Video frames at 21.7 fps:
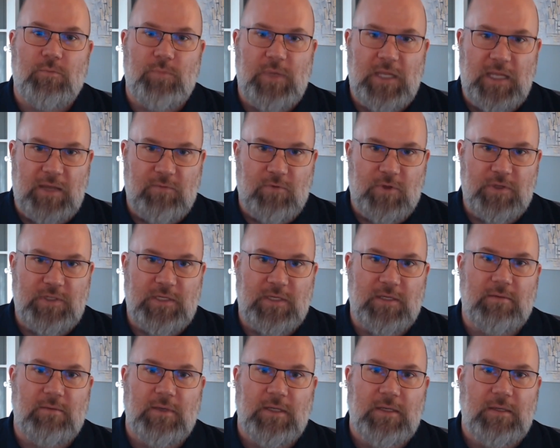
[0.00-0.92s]
Being able
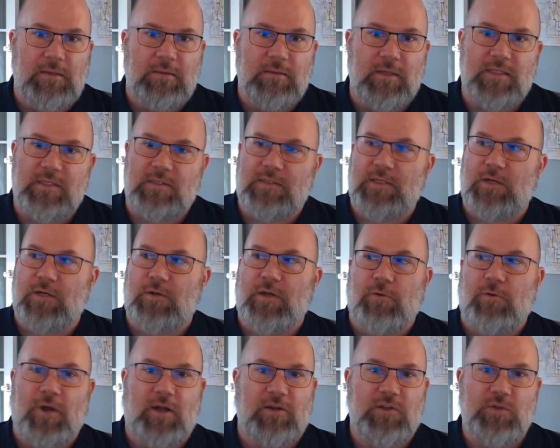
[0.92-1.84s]
to, that's
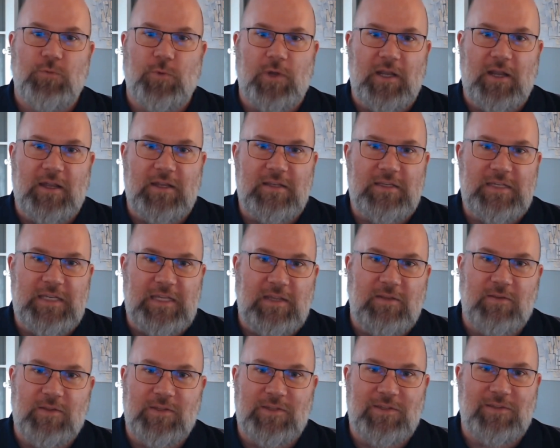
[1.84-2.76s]
starting around
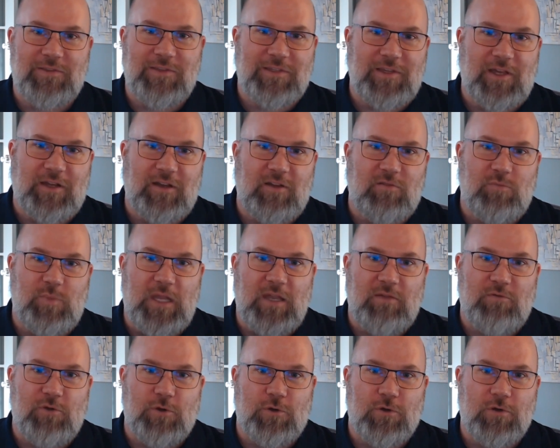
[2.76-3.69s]
2019, this kind of
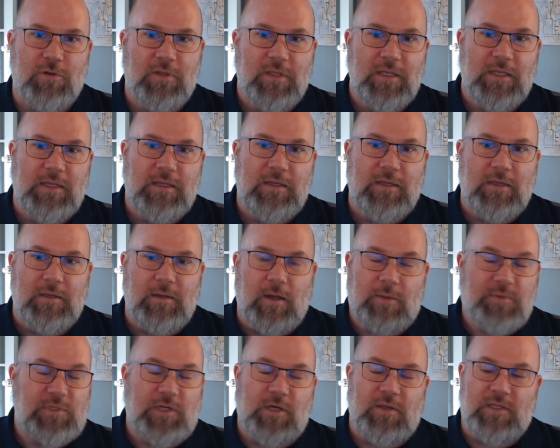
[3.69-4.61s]
behavioral
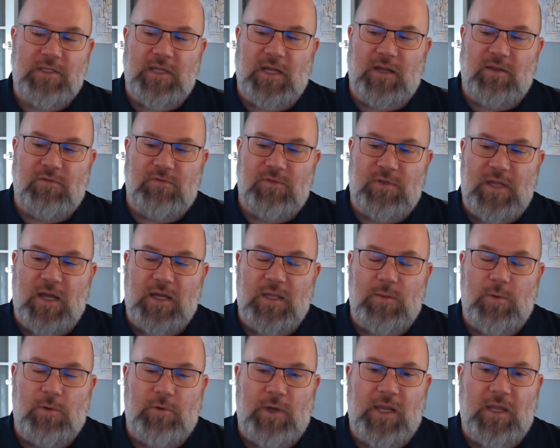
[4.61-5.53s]
this kind of
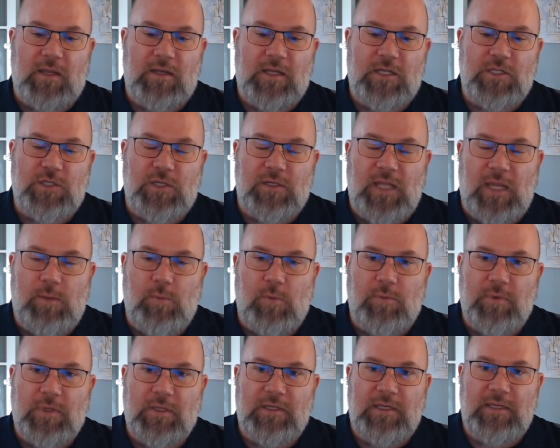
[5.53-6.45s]
document recognition
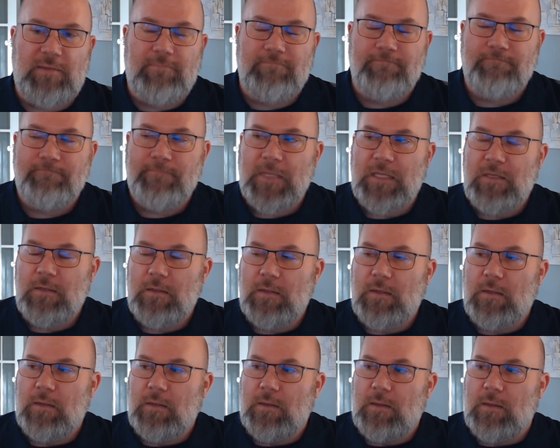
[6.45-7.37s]
capability.
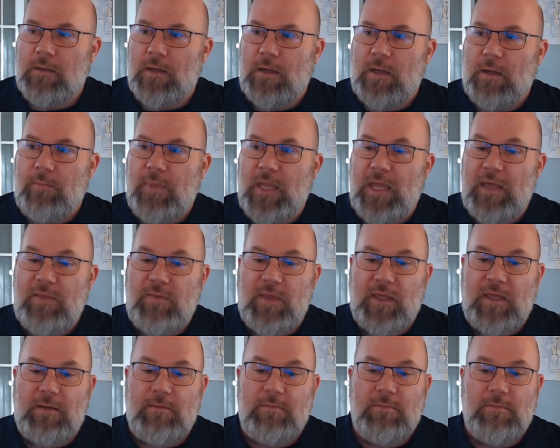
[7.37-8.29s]
And
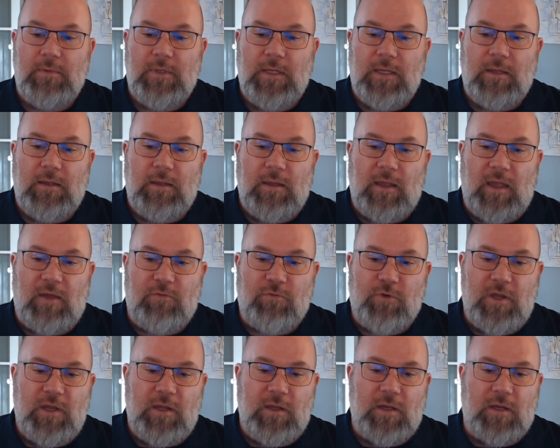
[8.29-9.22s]
then
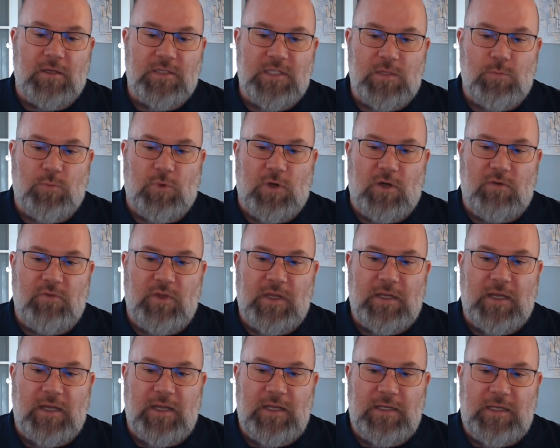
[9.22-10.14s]
every customer of
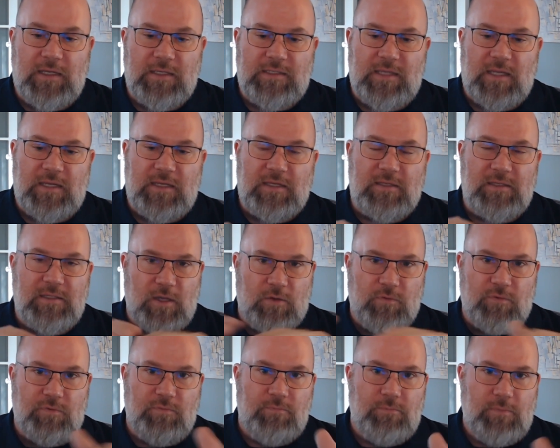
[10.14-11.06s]
Egnyte gets a
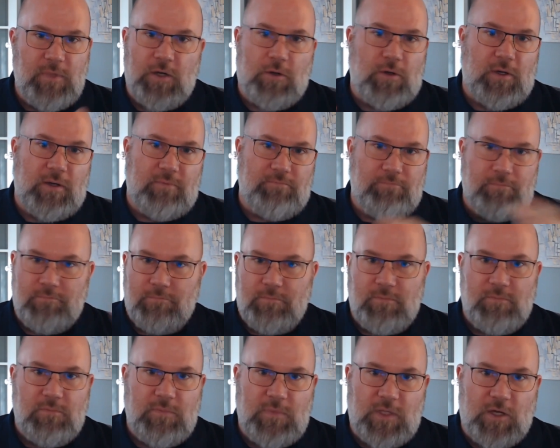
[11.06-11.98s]
or
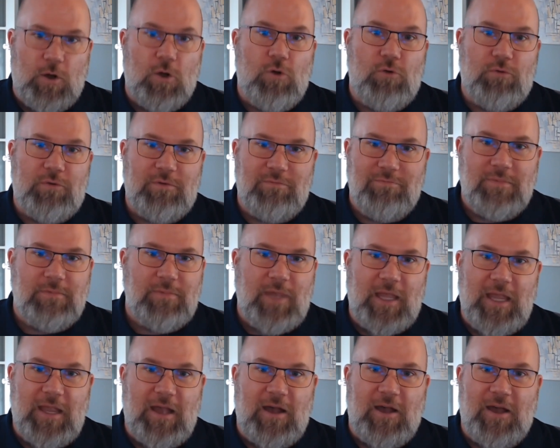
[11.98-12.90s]
their own
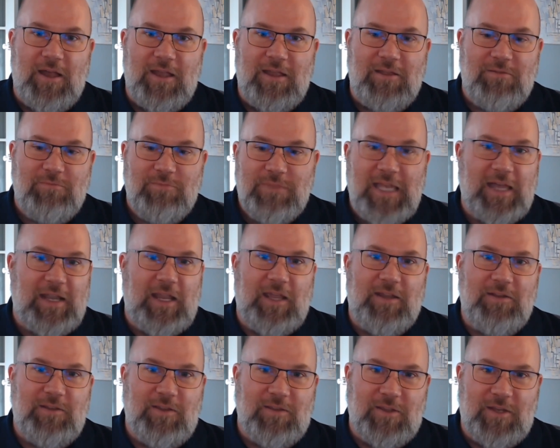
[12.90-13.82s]
AI
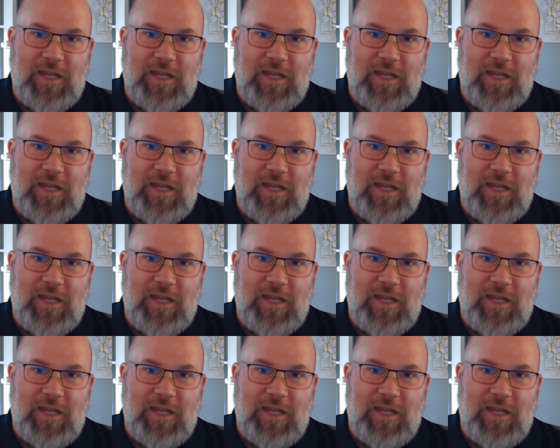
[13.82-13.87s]
tenant.